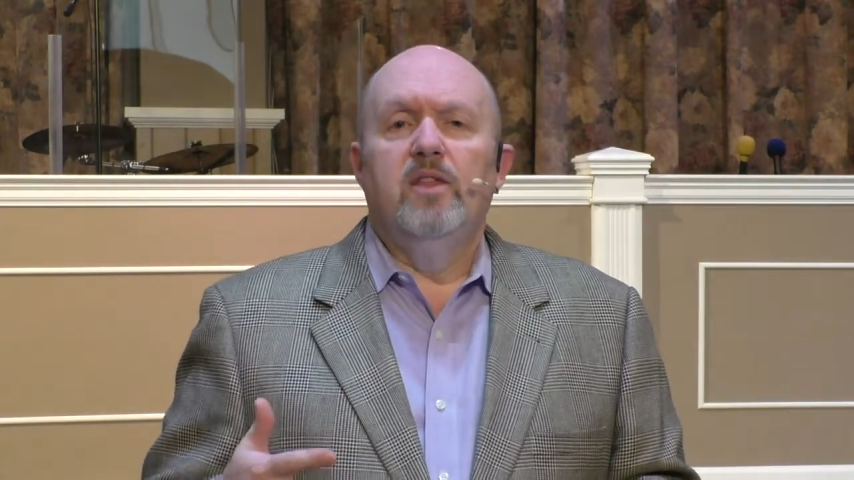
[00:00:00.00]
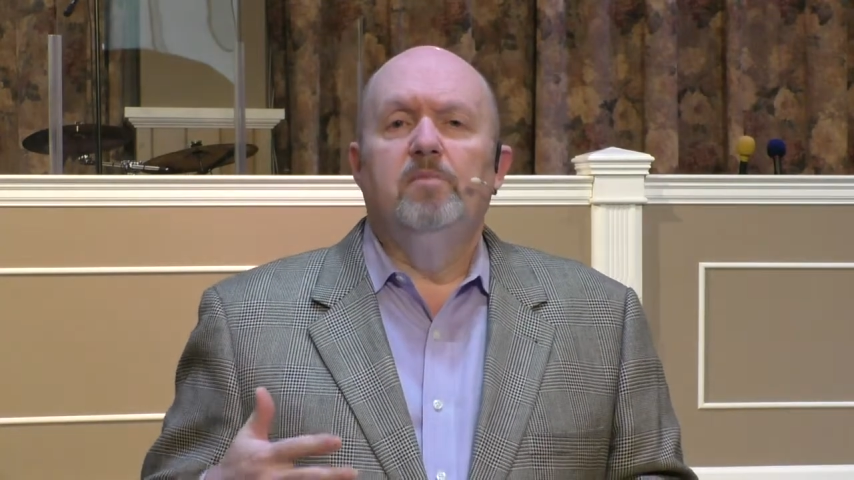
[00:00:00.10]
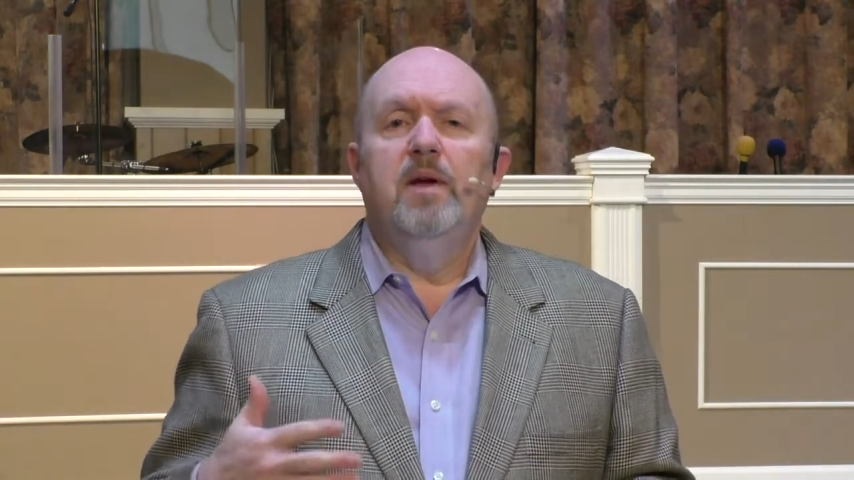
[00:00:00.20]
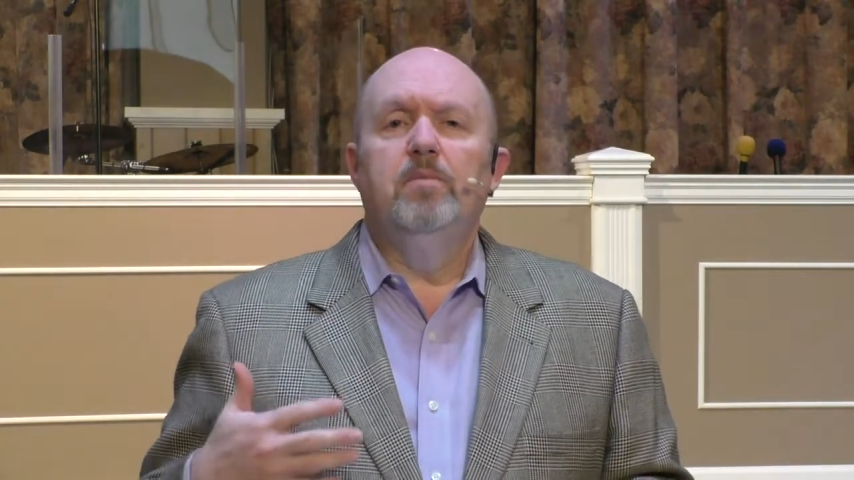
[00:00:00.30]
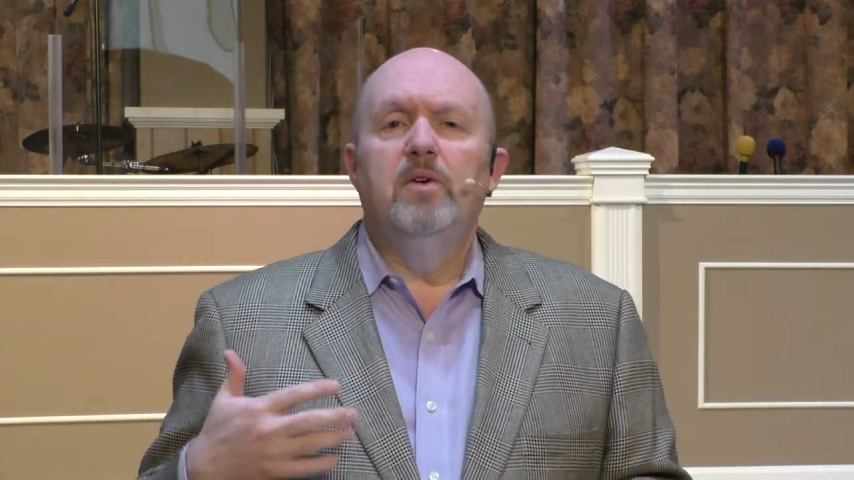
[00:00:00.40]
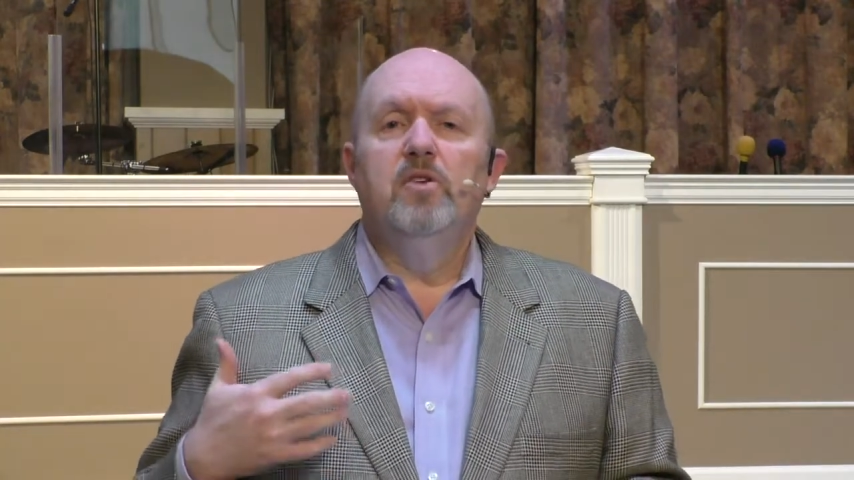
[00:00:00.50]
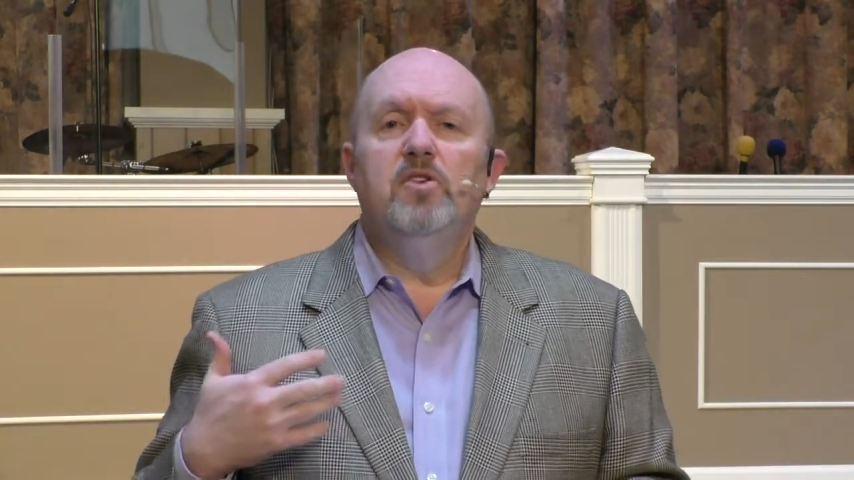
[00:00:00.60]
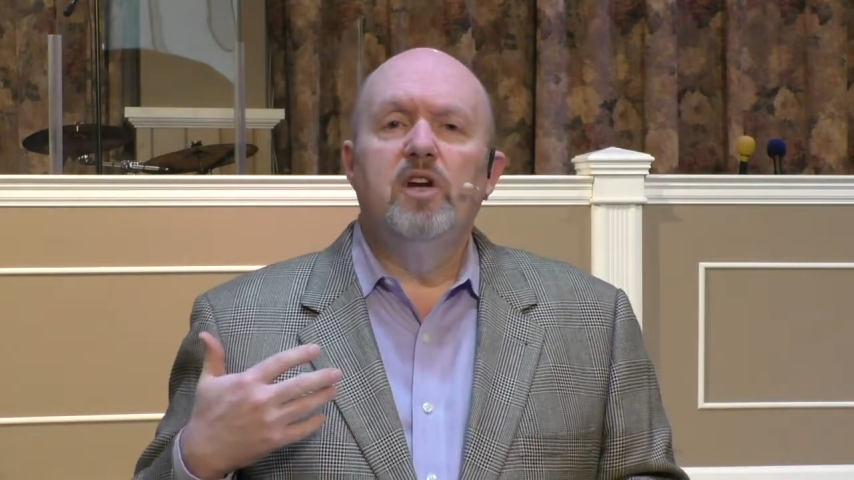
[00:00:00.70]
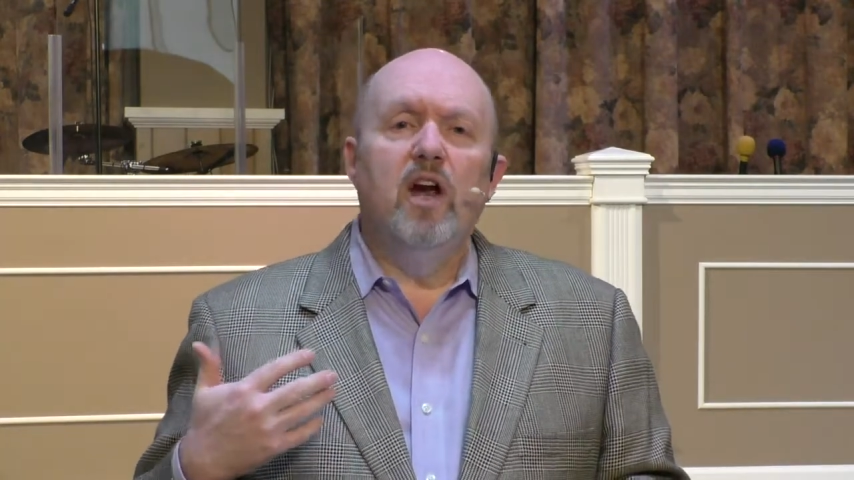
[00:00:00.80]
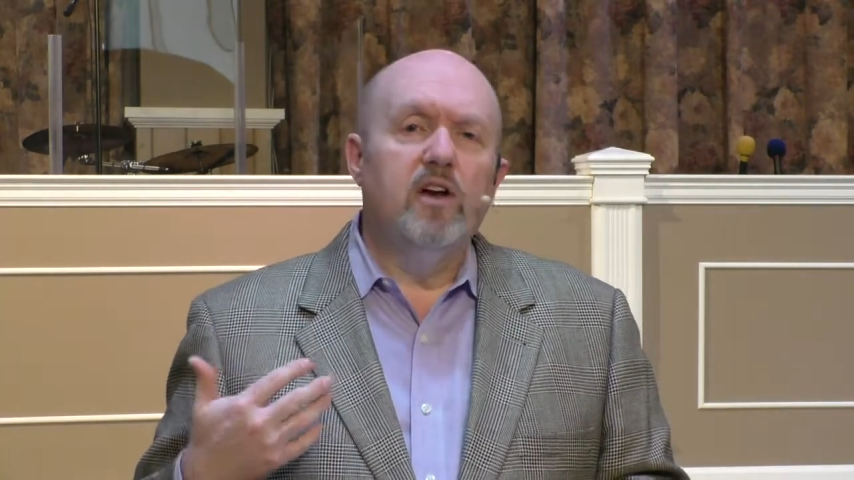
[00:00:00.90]
the people you
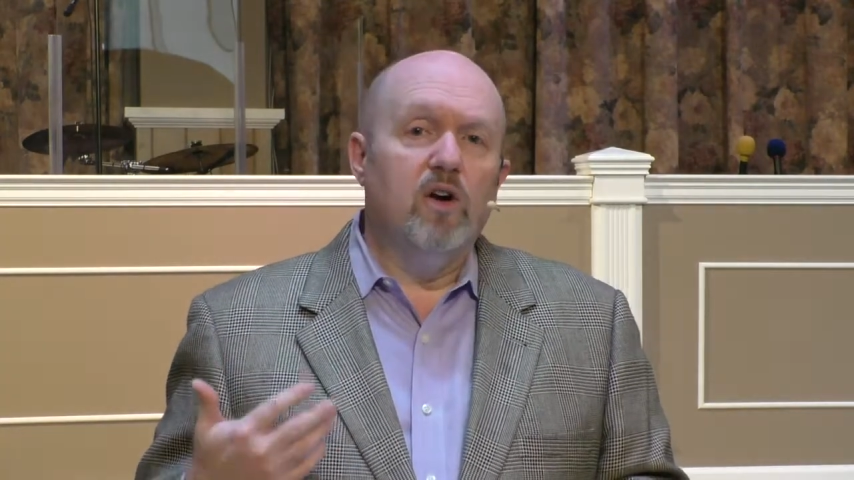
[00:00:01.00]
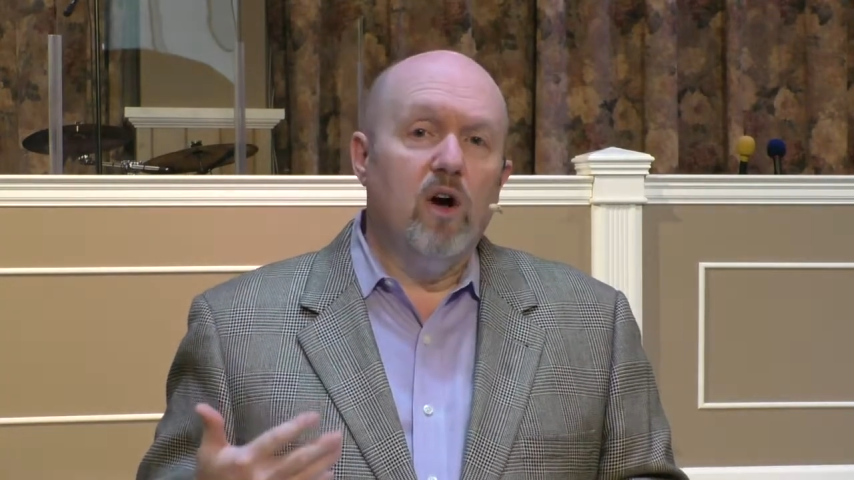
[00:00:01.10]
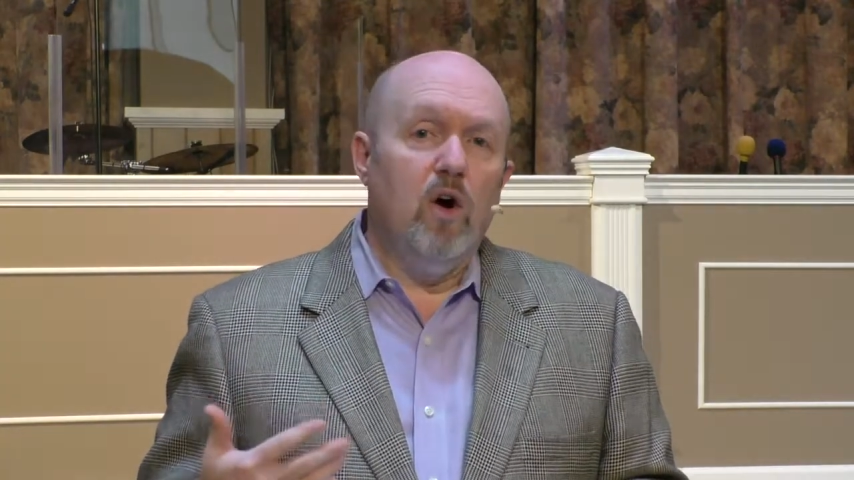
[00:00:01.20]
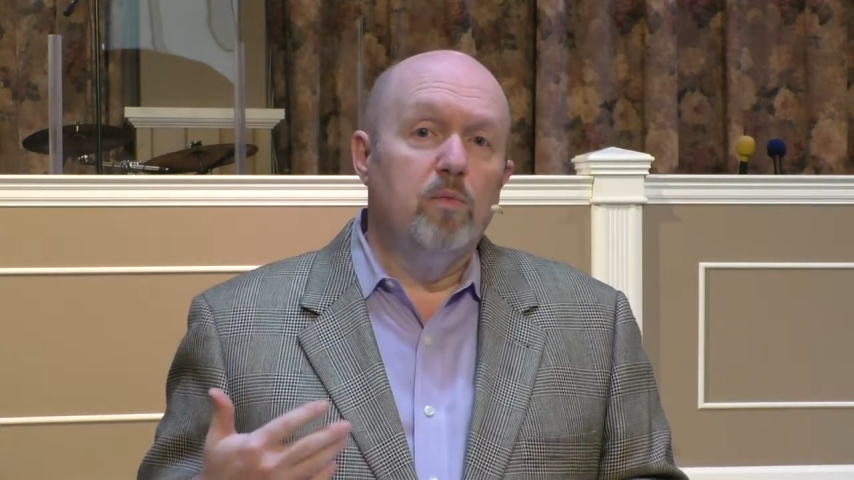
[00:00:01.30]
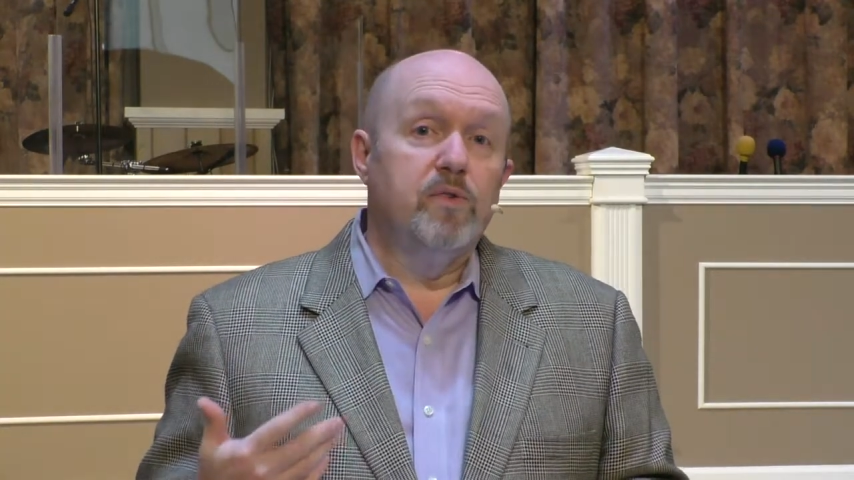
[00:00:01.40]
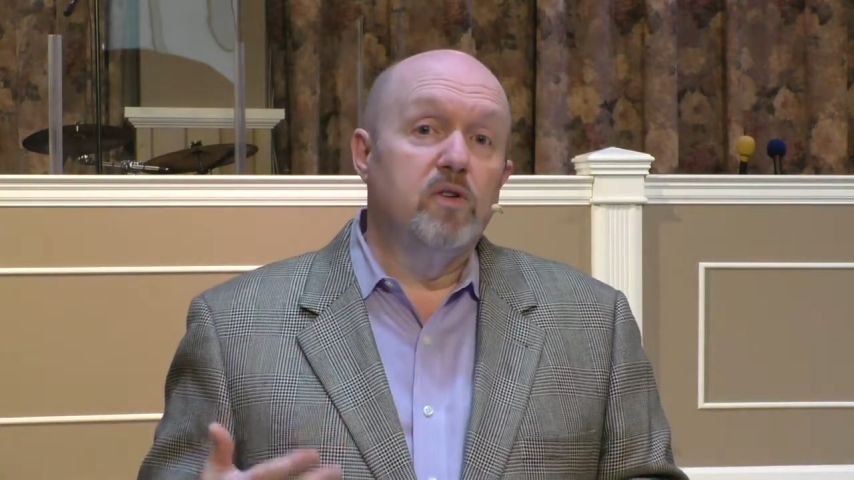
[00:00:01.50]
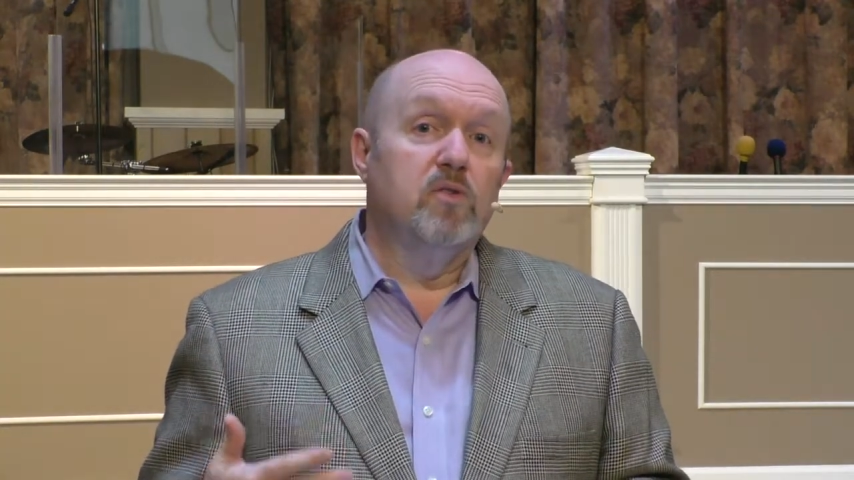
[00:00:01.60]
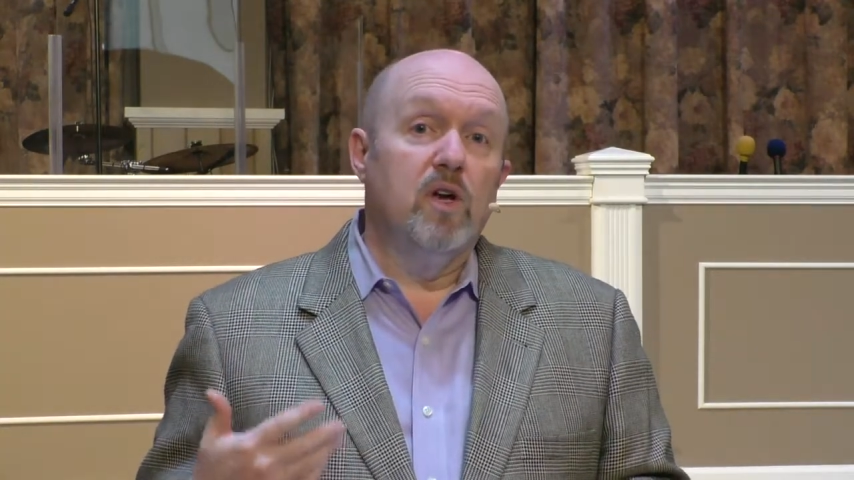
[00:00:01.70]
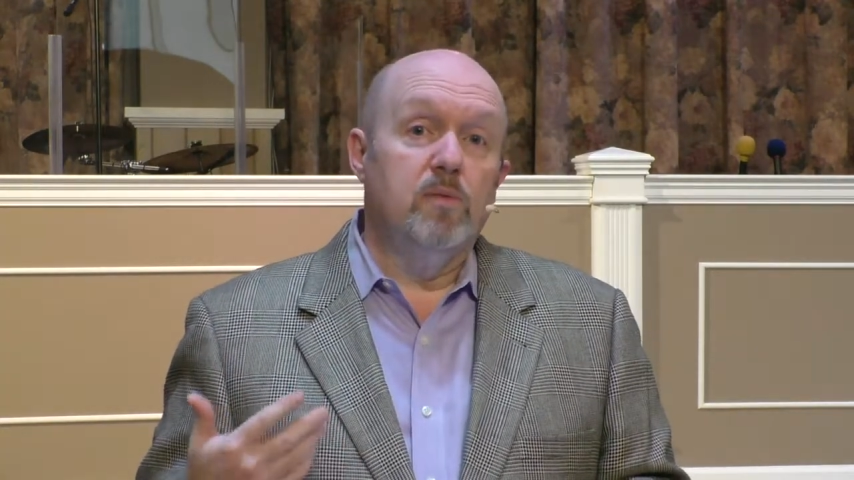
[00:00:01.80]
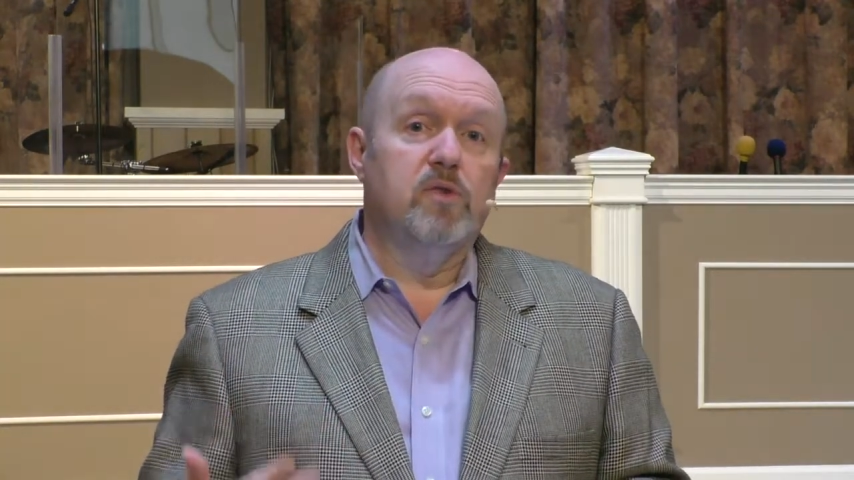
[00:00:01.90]
share your hopes, your
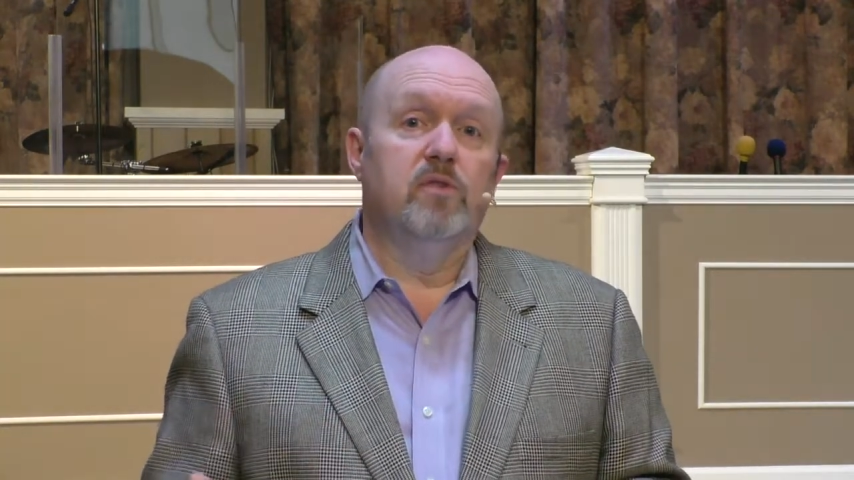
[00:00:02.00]
dreams,